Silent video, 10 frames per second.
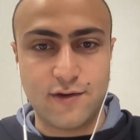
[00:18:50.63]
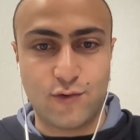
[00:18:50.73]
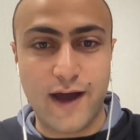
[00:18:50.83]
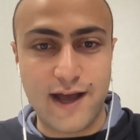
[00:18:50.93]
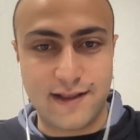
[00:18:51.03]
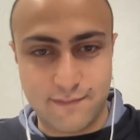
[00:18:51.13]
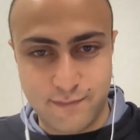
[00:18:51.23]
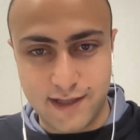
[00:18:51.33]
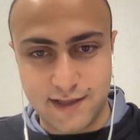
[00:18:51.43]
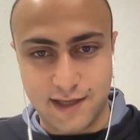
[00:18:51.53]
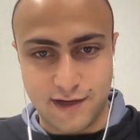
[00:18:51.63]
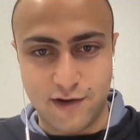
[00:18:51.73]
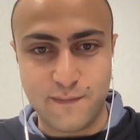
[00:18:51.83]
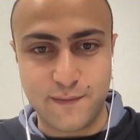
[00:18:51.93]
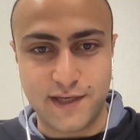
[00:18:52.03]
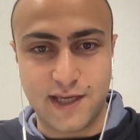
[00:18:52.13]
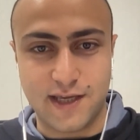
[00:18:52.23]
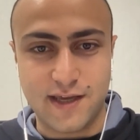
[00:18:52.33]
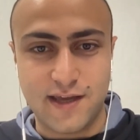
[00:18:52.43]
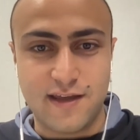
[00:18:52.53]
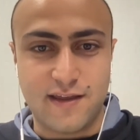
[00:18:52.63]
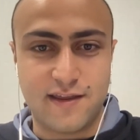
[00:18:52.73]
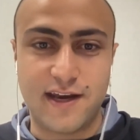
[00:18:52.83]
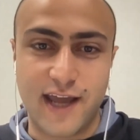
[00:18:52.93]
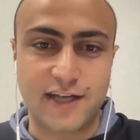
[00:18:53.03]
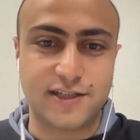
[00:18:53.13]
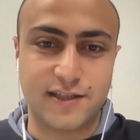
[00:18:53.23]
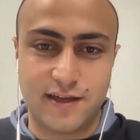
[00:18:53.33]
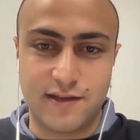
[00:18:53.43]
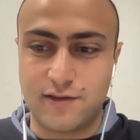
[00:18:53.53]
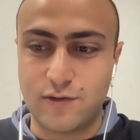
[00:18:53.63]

while building the company than actually